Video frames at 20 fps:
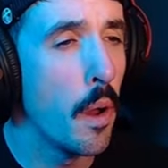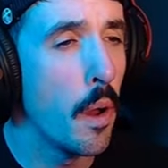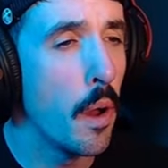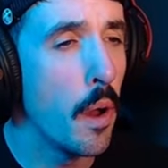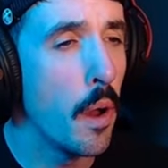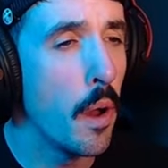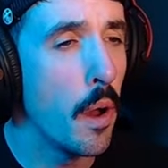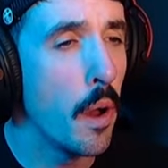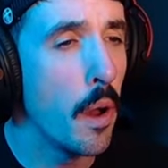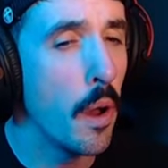
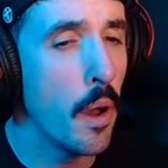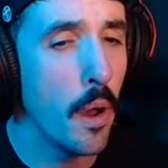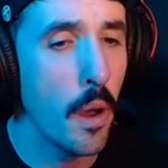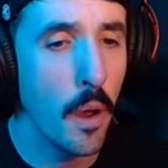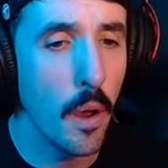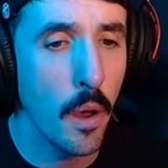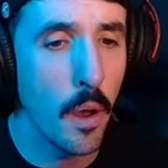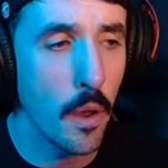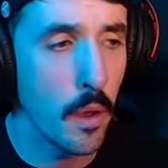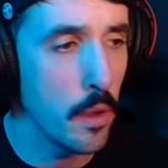
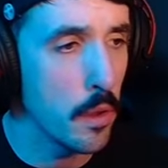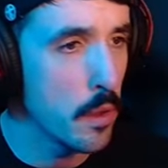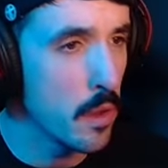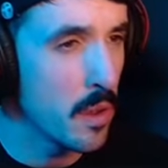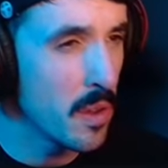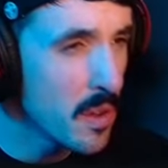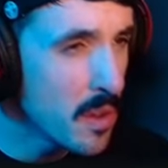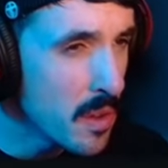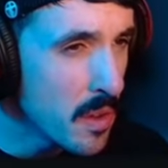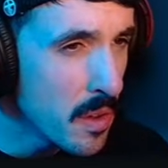Uh,
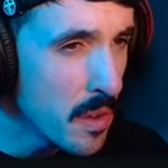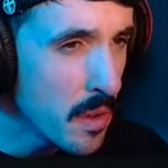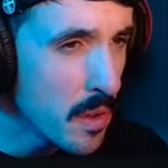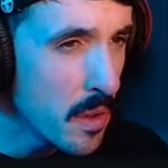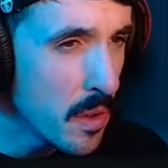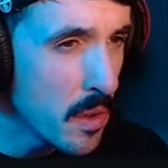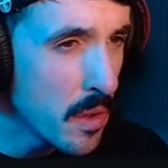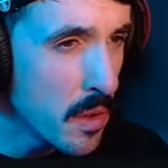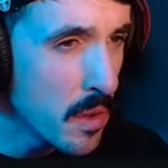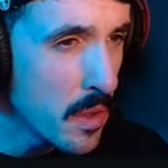
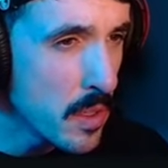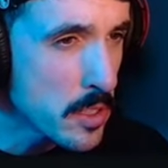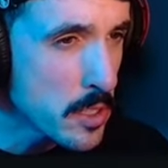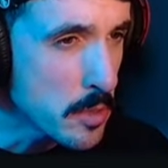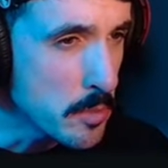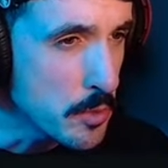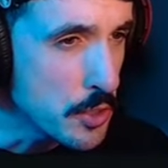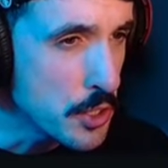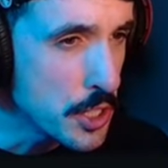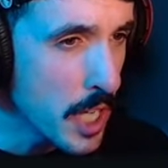
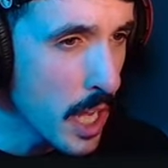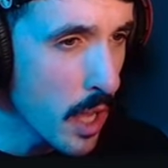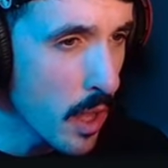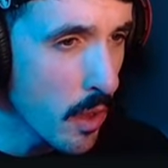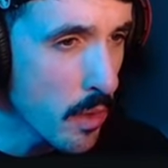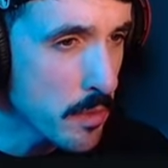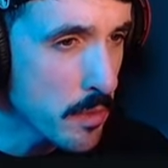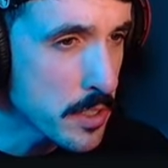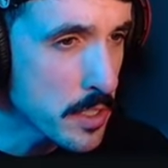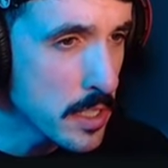some
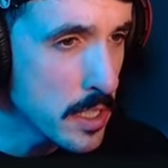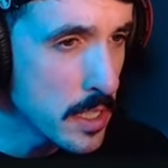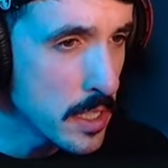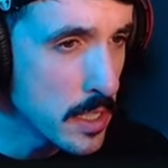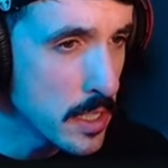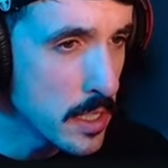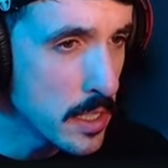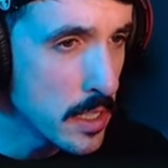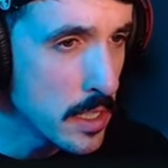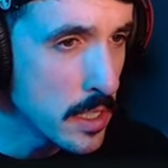shelves.
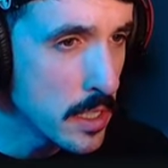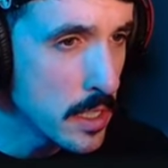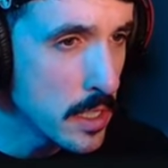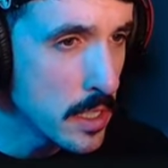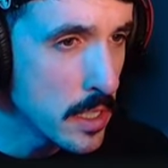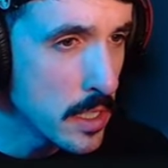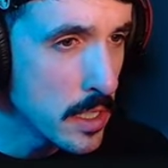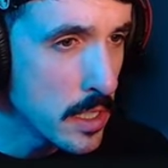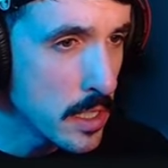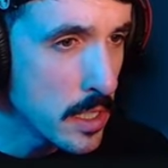
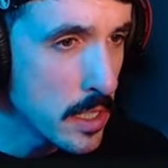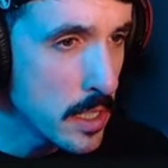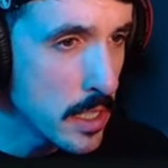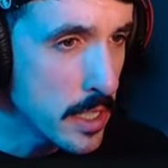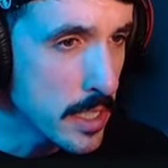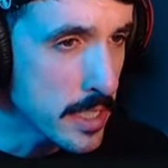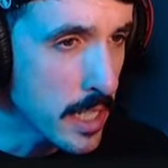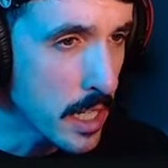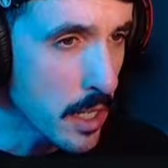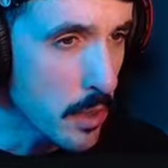
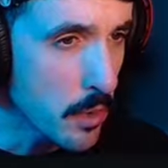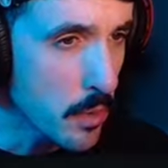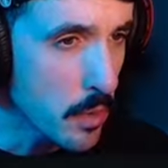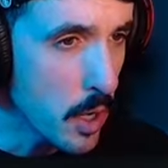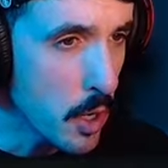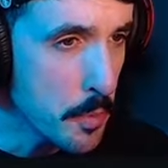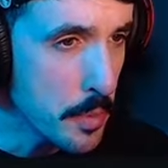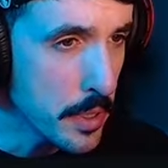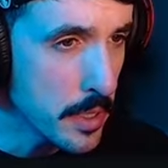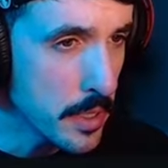Is that a
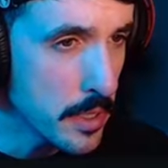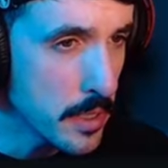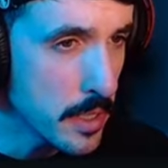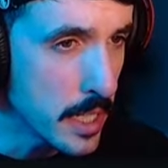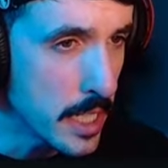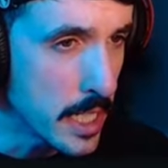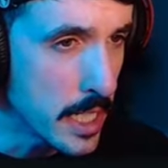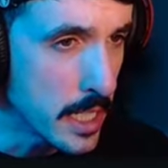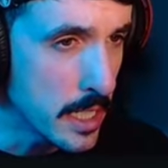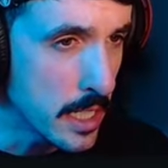rope
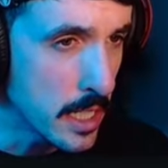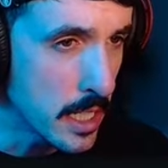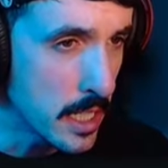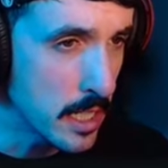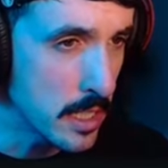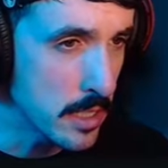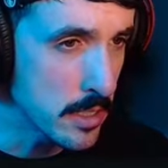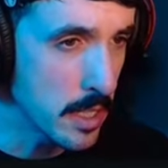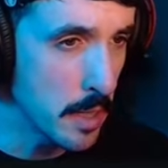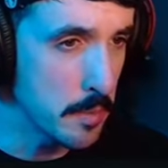and
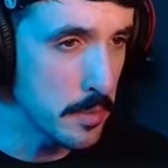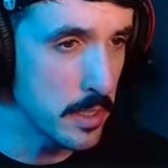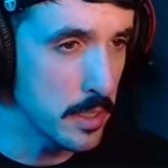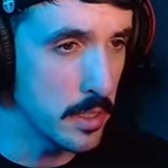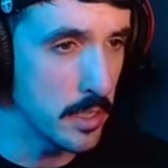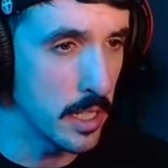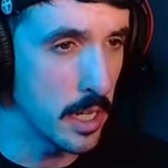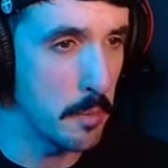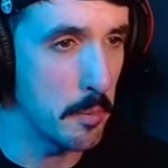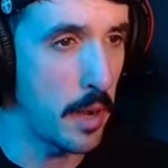uh,
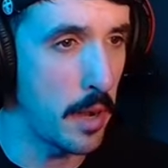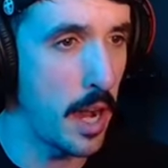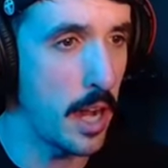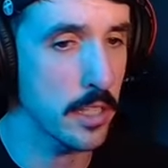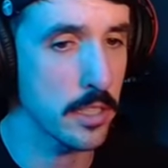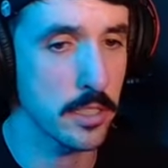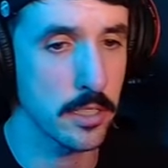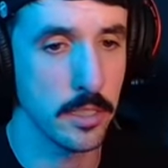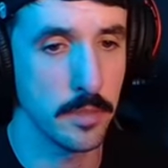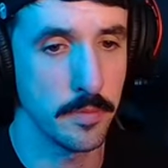something in a
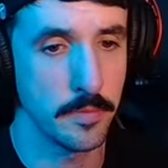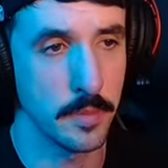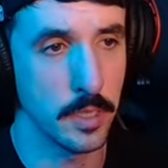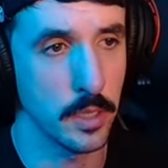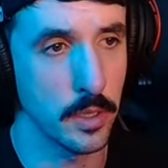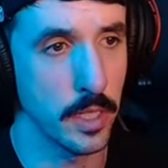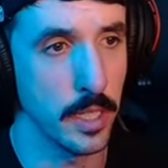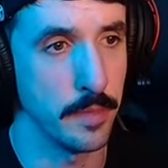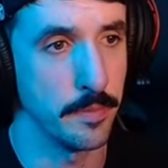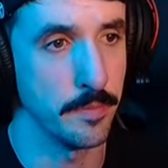box?
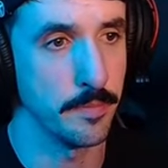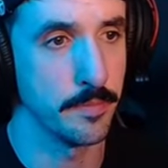Okay.